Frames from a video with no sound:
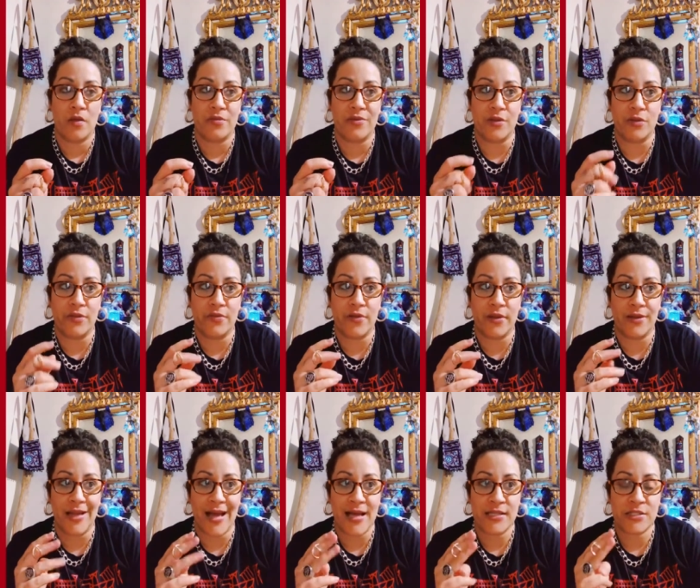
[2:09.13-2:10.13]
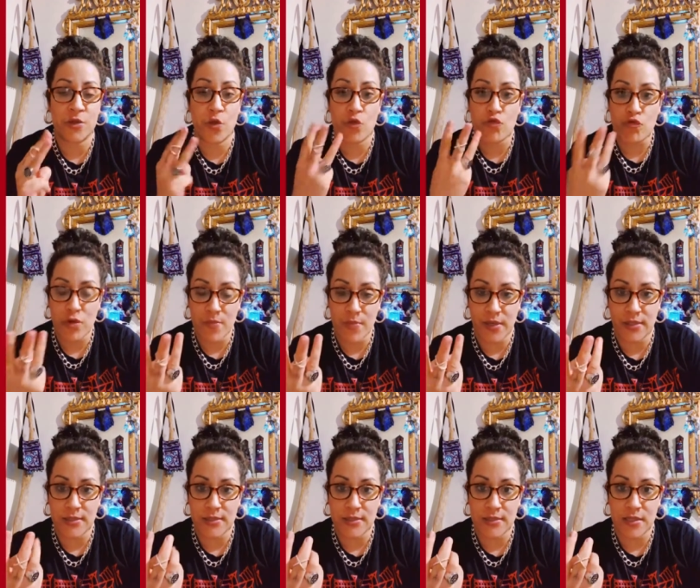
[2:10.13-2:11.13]
the the last three
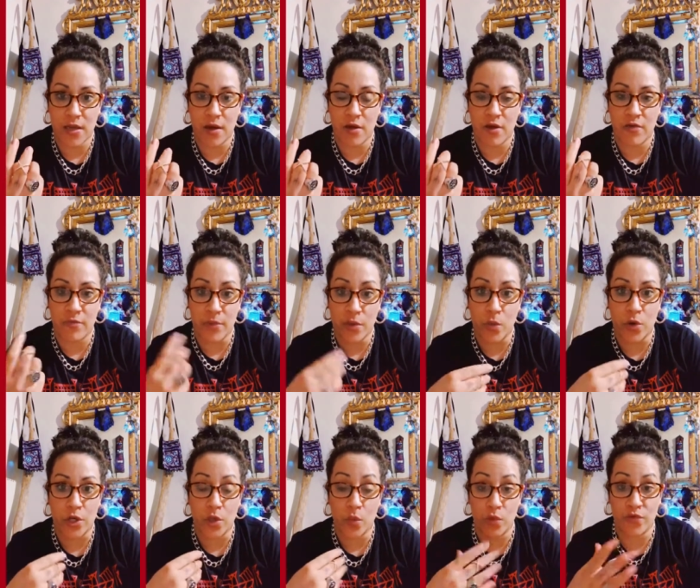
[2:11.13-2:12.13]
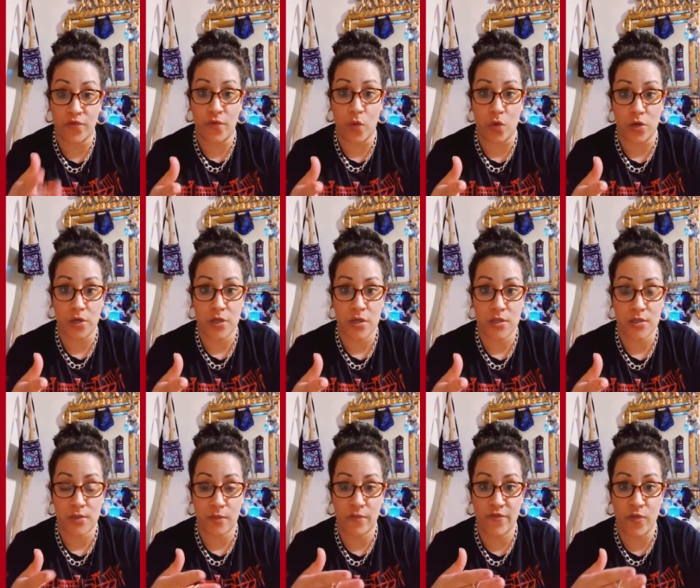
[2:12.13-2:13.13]
months of me working with Ford,
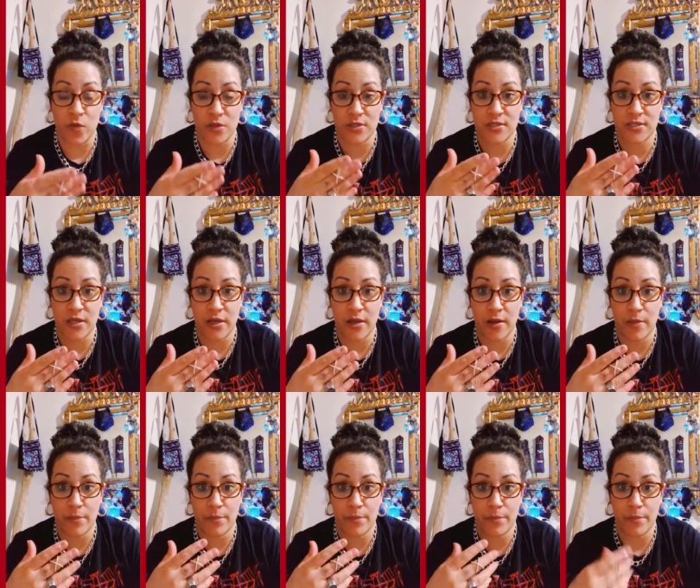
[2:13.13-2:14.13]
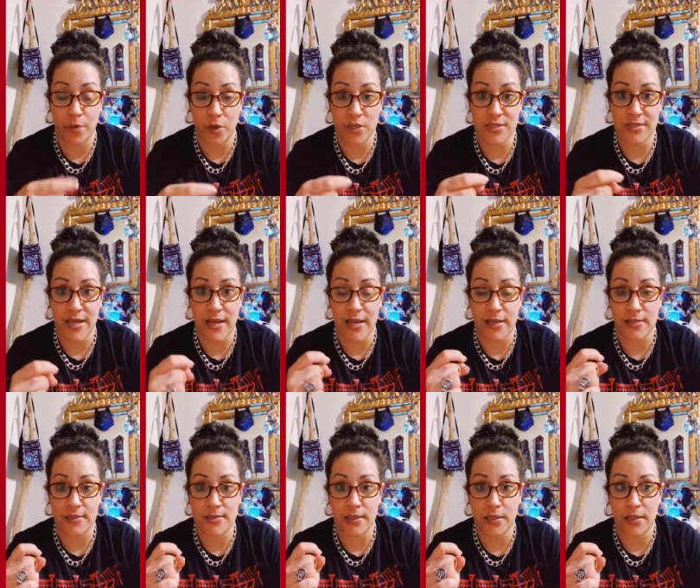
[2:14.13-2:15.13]
Ford's um, books
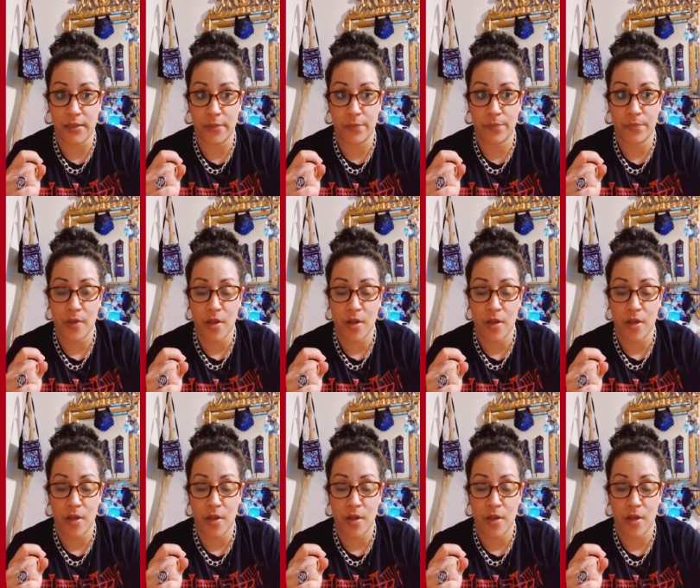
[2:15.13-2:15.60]
and um,